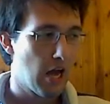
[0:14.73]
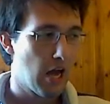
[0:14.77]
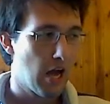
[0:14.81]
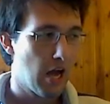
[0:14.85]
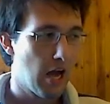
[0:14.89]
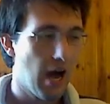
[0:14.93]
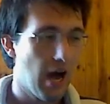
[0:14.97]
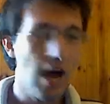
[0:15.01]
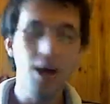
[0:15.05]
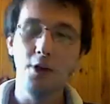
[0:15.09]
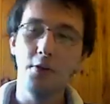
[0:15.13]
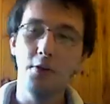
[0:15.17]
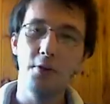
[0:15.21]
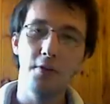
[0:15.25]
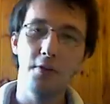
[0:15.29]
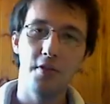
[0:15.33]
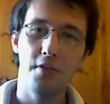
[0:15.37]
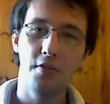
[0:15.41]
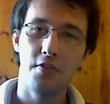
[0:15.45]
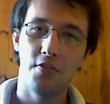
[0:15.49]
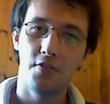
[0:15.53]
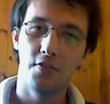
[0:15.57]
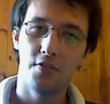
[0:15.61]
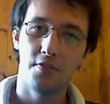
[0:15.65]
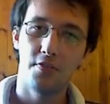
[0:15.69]
How could it
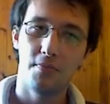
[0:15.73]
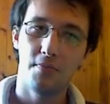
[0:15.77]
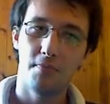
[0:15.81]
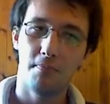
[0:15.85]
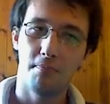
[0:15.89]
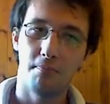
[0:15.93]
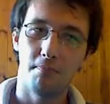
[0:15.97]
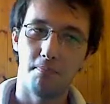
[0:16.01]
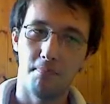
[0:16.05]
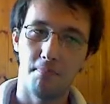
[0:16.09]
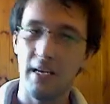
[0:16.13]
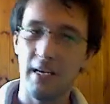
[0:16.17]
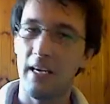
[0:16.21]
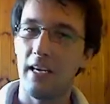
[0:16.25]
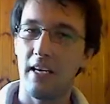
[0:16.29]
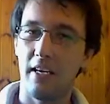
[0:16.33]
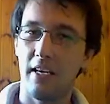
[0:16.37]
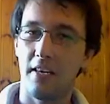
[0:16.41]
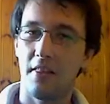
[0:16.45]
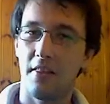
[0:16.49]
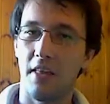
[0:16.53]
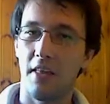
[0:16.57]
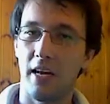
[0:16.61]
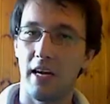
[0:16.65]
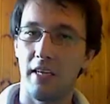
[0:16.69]
be
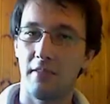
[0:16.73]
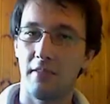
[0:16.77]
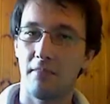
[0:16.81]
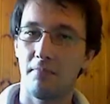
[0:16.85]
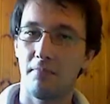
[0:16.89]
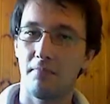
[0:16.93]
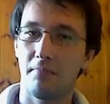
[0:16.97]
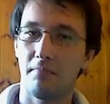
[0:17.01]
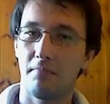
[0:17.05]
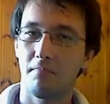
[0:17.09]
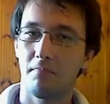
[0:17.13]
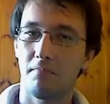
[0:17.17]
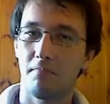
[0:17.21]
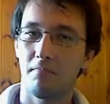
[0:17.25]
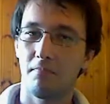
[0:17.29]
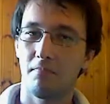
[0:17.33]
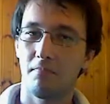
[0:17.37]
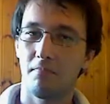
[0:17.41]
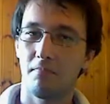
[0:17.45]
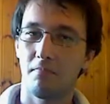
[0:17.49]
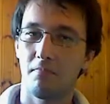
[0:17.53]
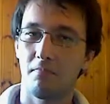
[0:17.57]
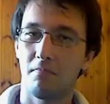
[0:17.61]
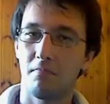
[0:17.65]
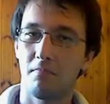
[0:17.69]
that
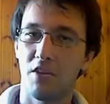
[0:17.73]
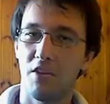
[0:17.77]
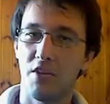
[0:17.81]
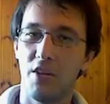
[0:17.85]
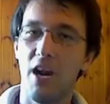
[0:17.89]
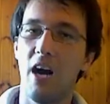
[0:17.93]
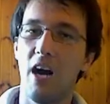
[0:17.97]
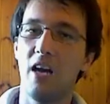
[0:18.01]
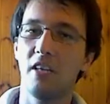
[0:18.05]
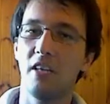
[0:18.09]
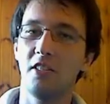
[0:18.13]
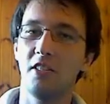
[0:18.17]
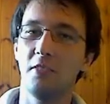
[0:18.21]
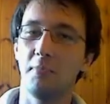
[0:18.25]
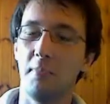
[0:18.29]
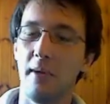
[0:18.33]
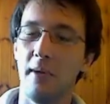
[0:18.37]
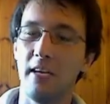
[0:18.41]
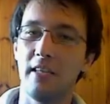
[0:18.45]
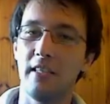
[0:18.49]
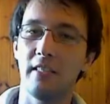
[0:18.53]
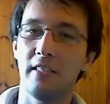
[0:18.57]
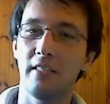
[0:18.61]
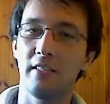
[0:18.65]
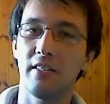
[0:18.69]
young
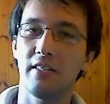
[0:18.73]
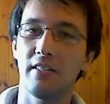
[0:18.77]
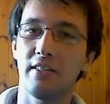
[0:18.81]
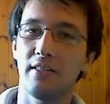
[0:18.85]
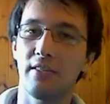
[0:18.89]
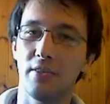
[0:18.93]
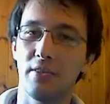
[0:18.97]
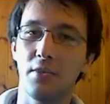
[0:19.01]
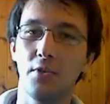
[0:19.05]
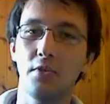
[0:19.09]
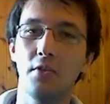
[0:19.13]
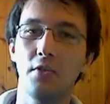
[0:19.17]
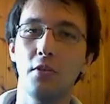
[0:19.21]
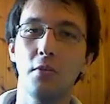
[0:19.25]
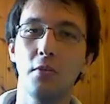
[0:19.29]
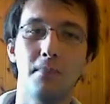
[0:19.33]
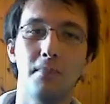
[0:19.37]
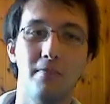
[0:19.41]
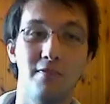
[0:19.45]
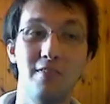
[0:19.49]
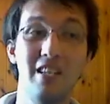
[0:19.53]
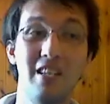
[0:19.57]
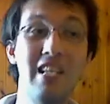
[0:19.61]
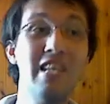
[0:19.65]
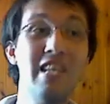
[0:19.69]
parents are so
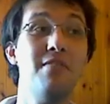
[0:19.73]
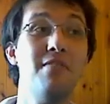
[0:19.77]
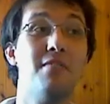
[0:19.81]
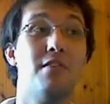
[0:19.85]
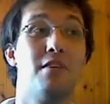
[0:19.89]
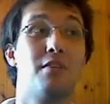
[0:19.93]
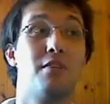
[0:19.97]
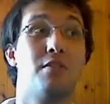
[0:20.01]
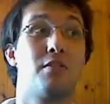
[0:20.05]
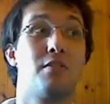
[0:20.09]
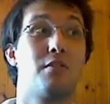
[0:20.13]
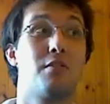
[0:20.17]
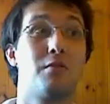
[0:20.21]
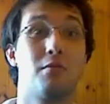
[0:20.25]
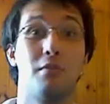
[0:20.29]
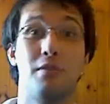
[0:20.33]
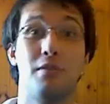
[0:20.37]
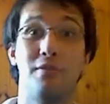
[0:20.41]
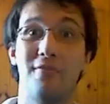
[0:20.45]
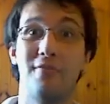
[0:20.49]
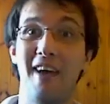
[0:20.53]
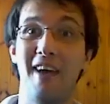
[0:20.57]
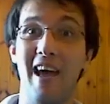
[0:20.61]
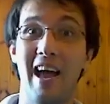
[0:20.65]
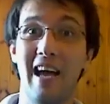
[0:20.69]
oblivious to the
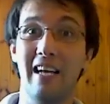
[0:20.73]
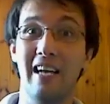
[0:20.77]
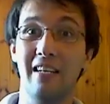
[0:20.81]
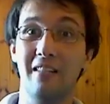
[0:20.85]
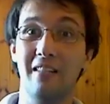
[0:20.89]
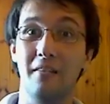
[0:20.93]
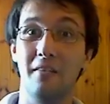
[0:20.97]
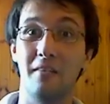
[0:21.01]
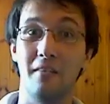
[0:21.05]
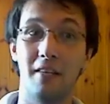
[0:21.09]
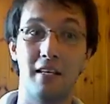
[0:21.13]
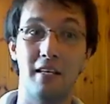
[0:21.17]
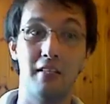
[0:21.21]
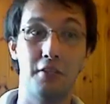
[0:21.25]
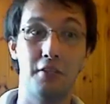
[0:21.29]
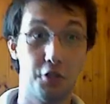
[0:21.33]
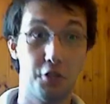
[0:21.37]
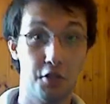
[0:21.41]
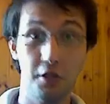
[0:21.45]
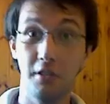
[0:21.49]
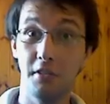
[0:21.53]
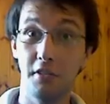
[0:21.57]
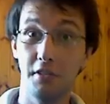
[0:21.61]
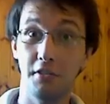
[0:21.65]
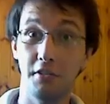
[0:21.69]
fact that
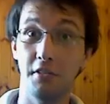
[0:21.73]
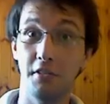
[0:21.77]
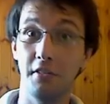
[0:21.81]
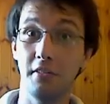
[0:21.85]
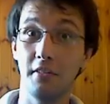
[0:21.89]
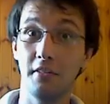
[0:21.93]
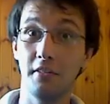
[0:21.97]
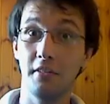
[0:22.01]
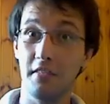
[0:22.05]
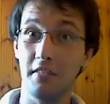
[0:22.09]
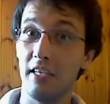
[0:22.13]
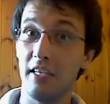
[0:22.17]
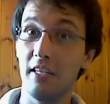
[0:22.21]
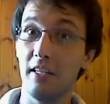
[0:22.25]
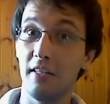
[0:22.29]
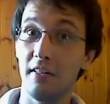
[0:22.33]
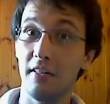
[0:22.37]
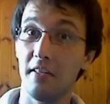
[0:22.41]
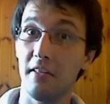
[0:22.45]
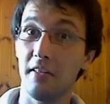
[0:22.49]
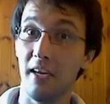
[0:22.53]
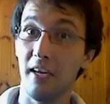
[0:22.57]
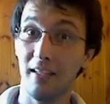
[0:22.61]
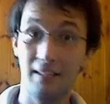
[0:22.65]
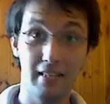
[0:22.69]
children need
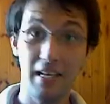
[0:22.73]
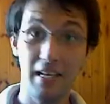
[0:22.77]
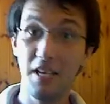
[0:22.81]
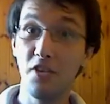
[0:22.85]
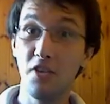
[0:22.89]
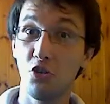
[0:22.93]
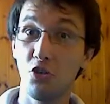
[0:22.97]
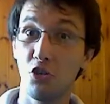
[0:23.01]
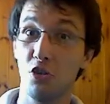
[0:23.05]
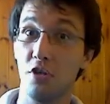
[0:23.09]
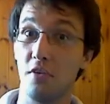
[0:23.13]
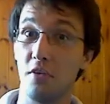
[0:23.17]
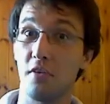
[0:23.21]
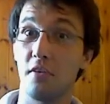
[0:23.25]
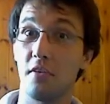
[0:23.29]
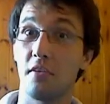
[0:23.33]
attention?